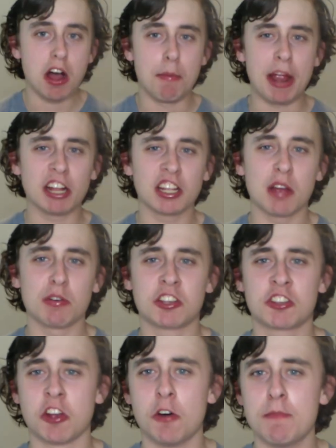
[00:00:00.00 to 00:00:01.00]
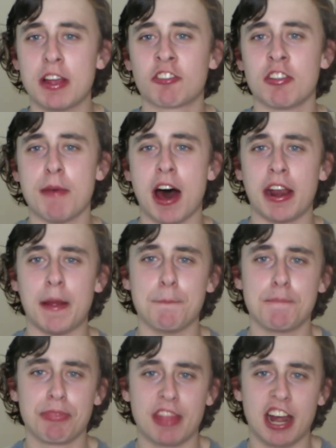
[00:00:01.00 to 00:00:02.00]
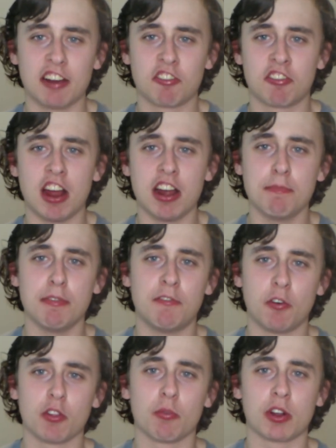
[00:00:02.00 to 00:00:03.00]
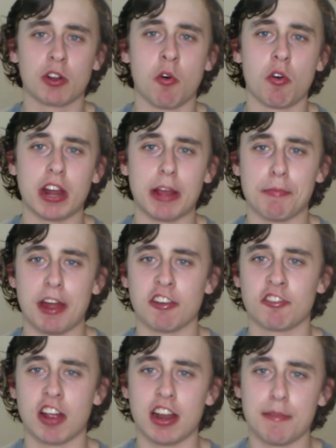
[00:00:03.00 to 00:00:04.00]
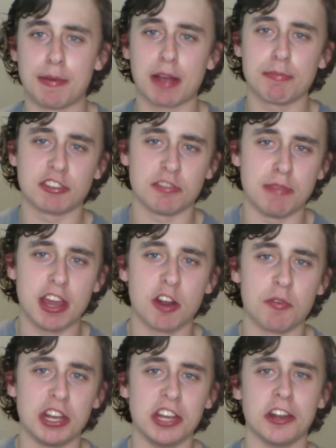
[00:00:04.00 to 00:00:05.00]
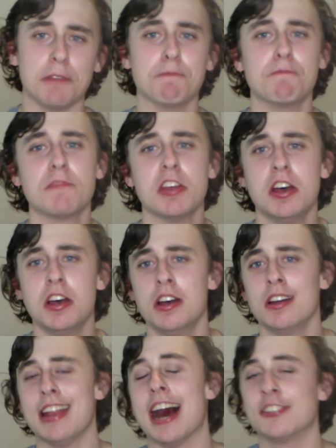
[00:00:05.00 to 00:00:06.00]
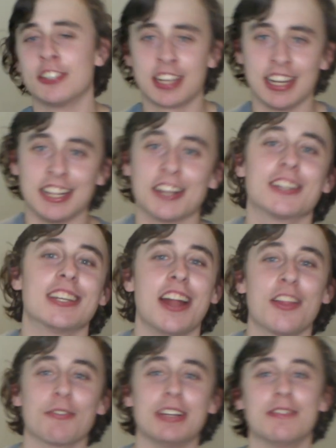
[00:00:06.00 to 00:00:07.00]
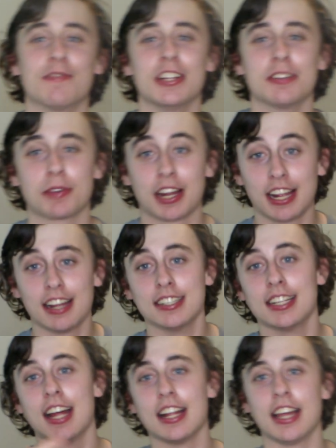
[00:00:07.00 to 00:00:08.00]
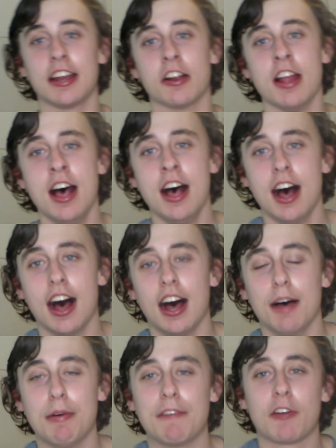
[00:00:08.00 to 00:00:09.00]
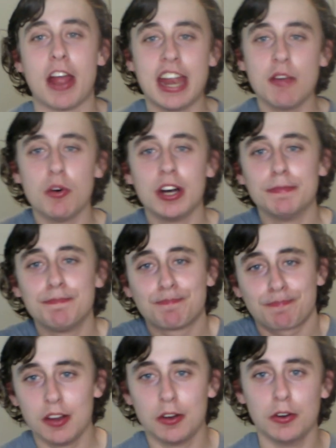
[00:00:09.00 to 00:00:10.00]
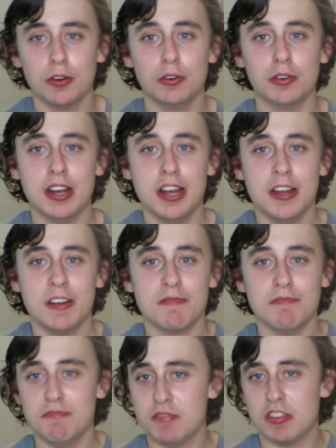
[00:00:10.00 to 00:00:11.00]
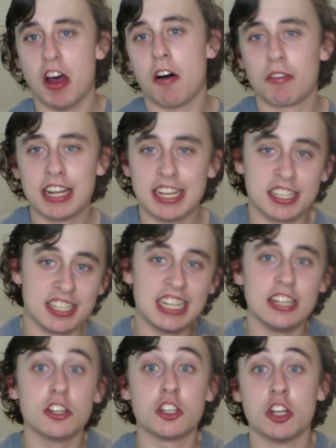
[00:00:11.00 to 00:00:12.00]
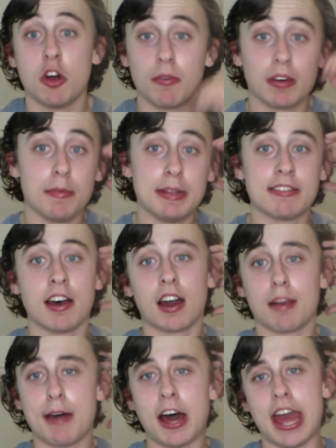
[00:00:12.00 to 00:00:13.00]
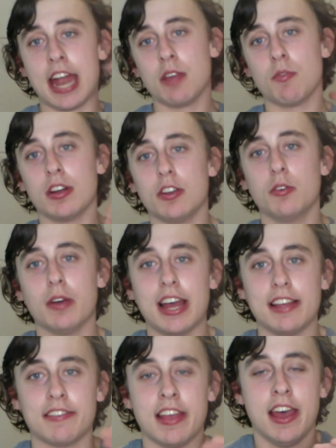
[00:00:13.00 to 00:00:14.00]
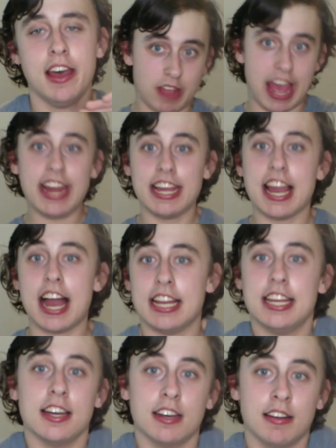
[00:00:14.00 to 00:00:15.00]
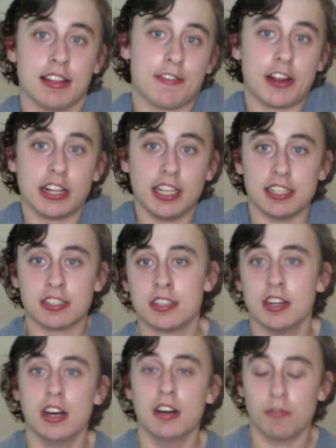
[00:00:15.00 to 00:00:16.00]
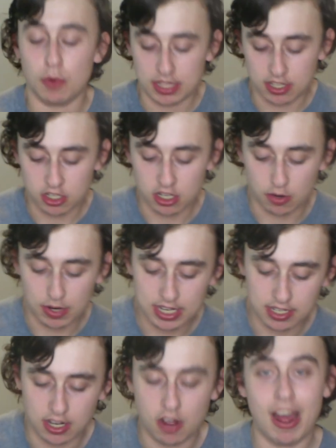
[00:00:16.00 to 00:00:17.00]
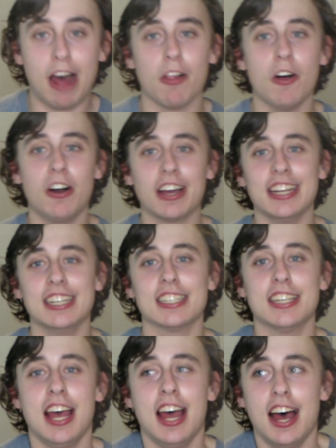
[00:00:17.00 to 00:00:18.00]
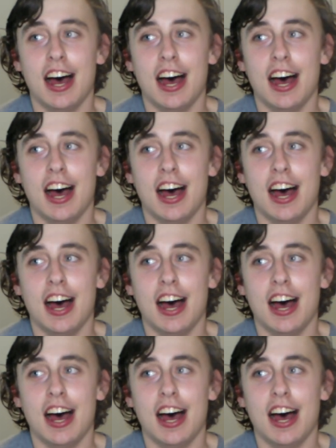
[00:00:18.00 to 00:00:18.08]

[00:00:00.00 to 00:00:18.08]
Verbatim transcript: Apparently, I was so mixed about it that I decided before the recording, I decided to pick up a tomato and eat it. No, just kidding. There's another reason for this. We're going to get into that later. Uh, but for anyone who already has seen the show I'm going to be talking about, anyone who has any idea, at the very least, of what the show is and know how long it is,